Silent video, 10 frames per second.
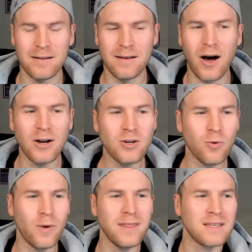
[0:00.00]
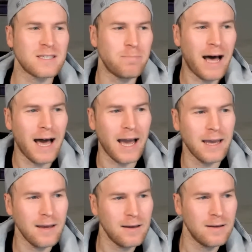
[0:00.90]
Hard to win the
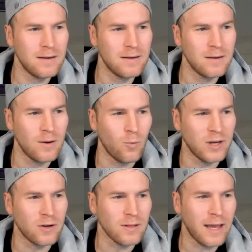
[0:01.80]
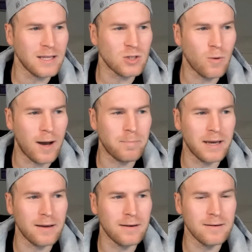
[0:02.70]
Spy when you're late
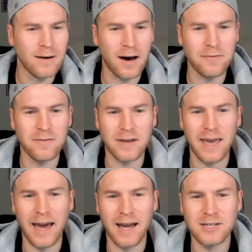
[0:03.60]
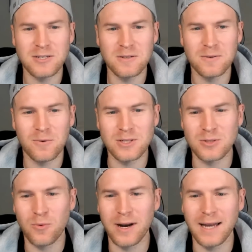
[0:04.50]
swapping off of a cash, which is
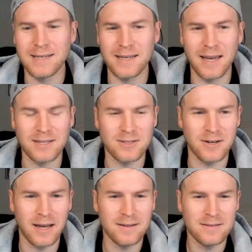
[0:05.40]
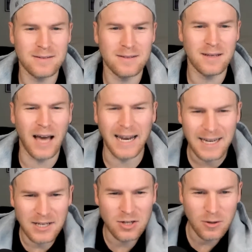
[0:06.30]
what I did yesterday. I need
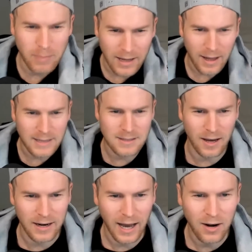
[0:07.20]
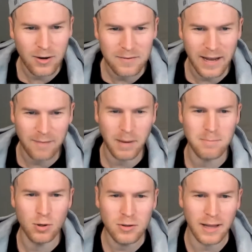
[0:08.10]
to turn my lights on. I don't even have my
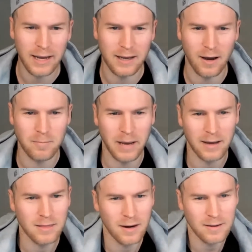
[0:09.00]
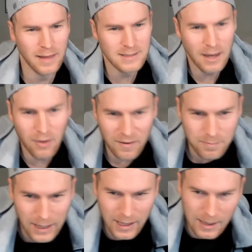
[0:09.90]
mood lighting on back there. That's how off
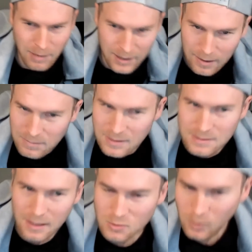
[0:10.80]
my game I am these days.